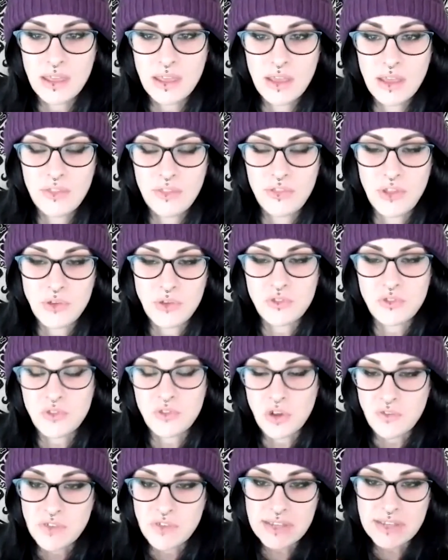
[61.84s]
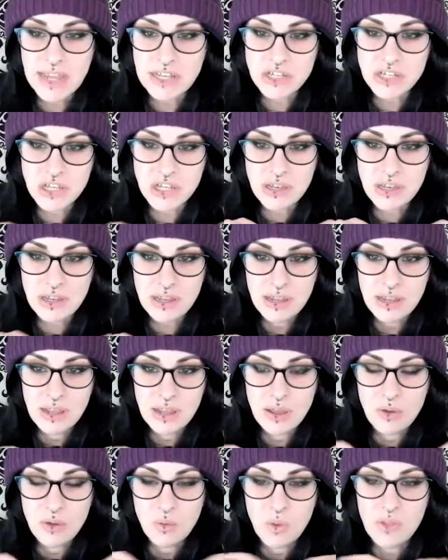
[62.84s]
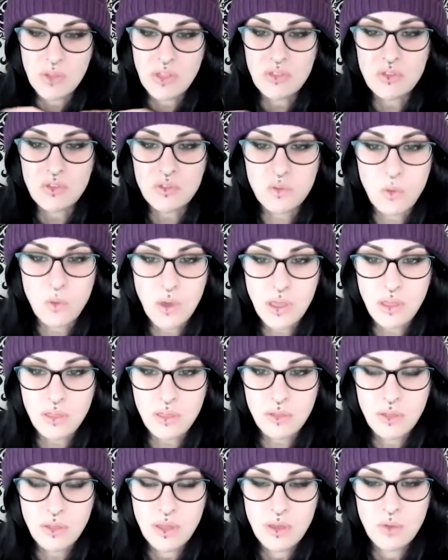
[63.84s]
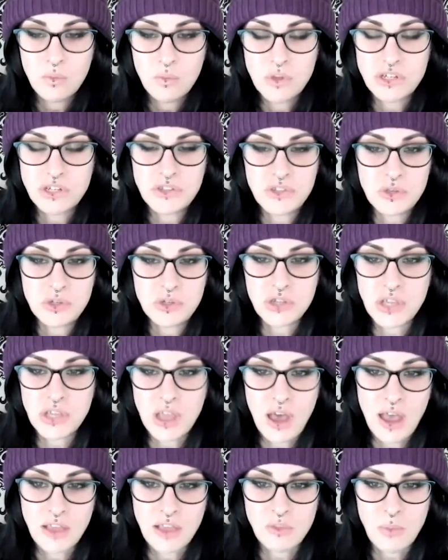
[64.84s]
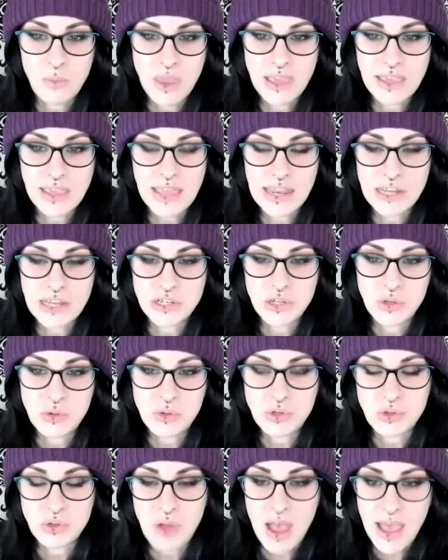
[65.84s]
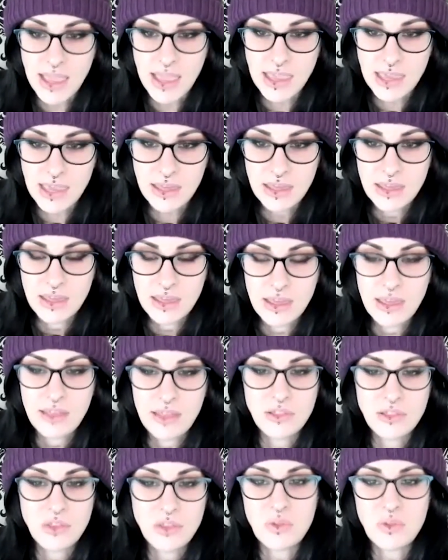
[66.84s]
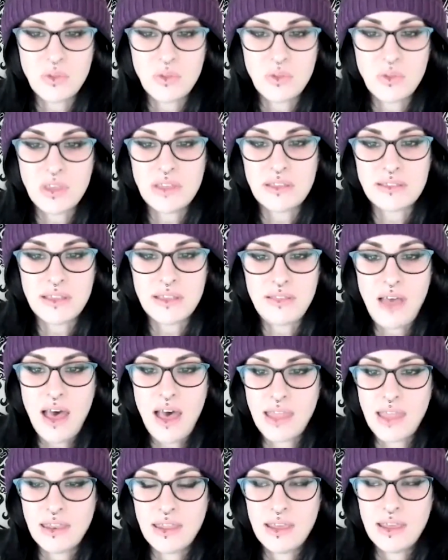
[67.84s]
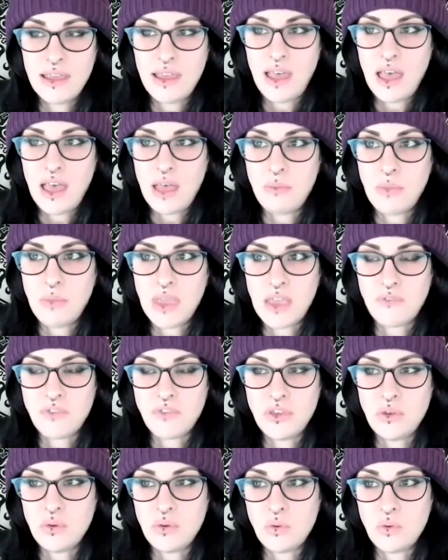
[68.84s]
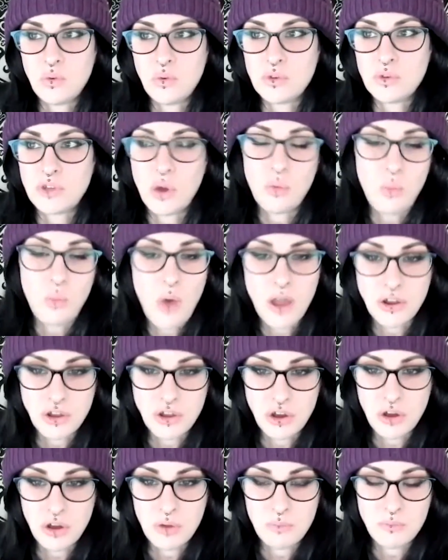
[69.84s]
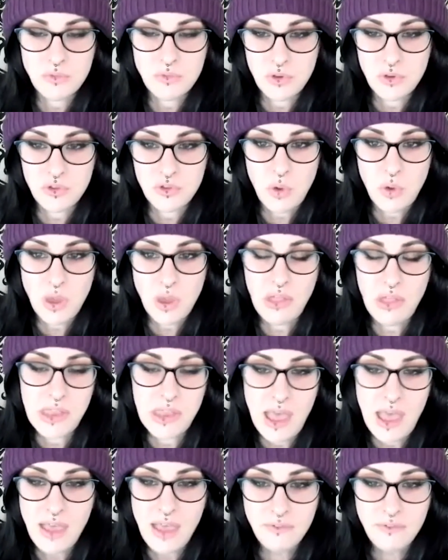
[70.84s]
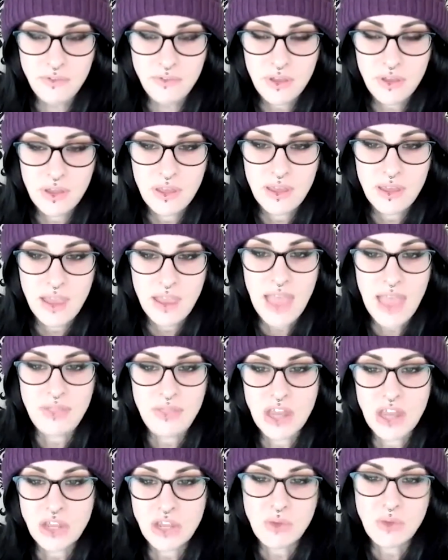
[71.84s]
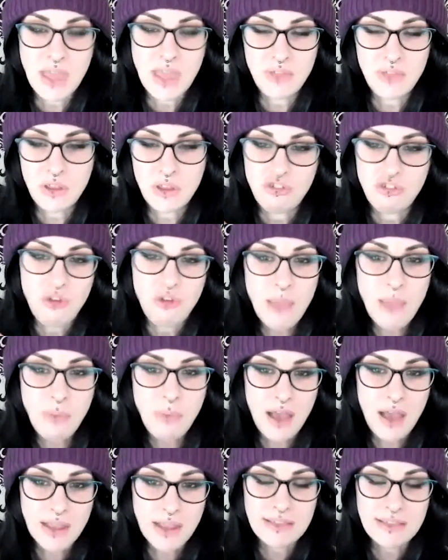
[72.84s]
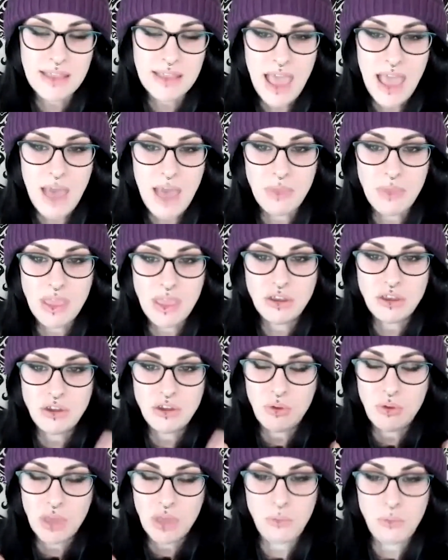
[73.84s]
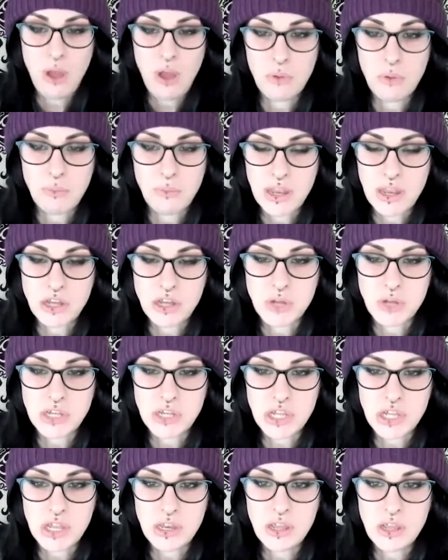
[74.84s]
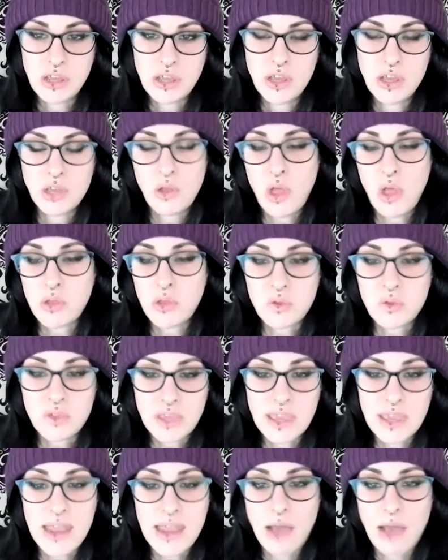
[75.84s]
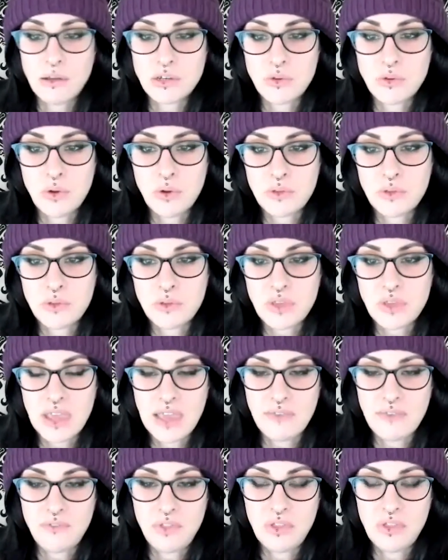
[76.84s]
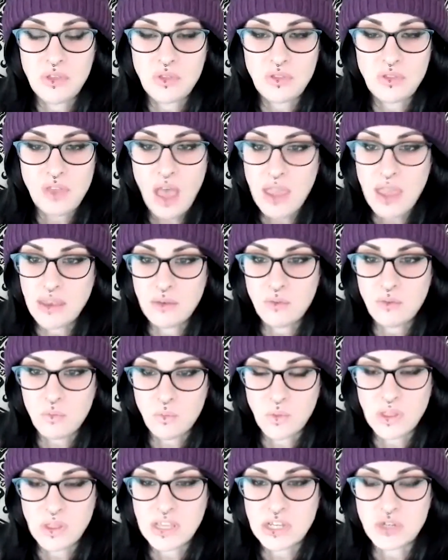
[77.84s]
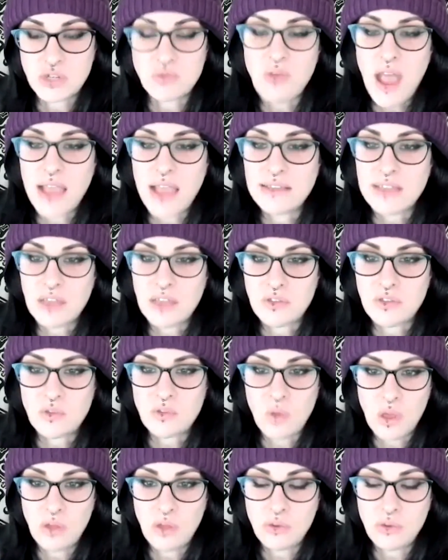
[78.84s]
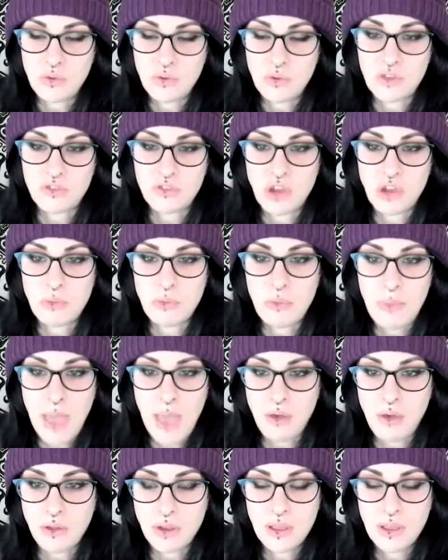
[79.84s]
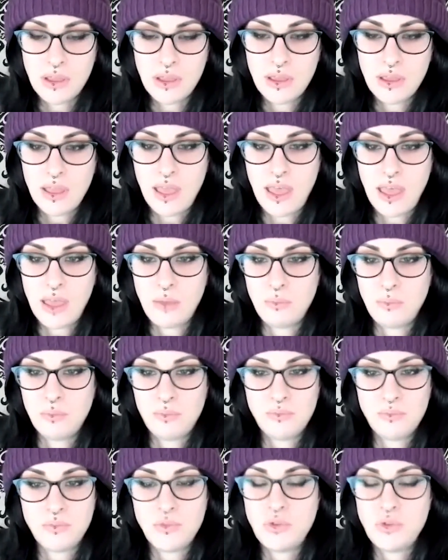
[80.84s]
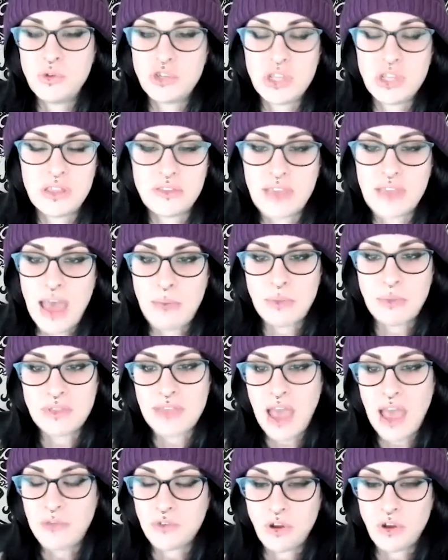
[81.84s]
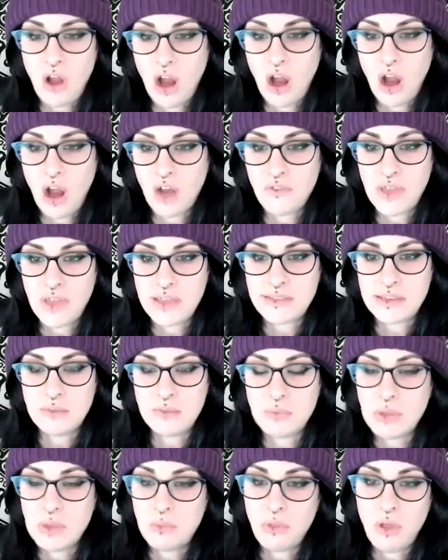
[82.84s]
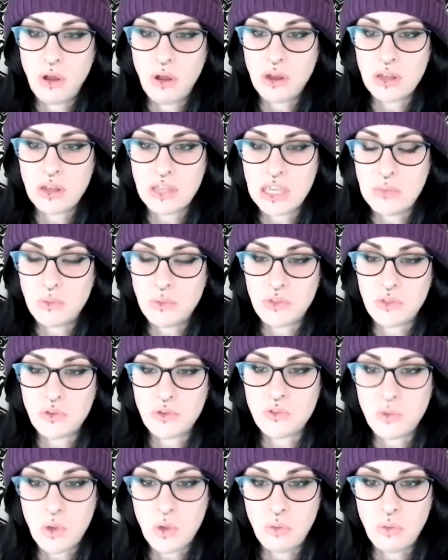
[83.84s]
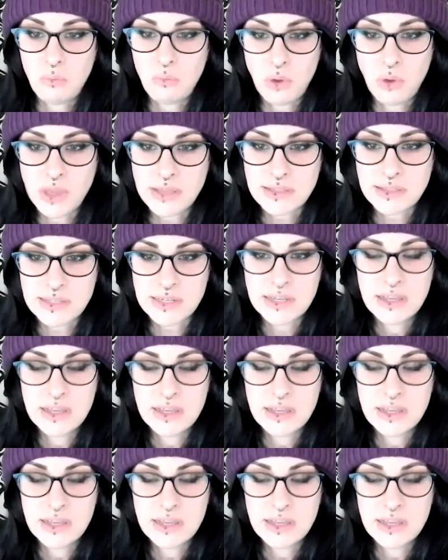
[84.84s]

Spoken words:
there's surface tension within the soil, which is usually caused by it getting too dry. You see this a lot if you don't water your soil enough, and then you get little dry pockets that happen. You don't get proper penetration. You also see it outdoors if the sun really dries out the soil to an extreme amount. Usually this happens after harvest and people aren't keeping their soil moist.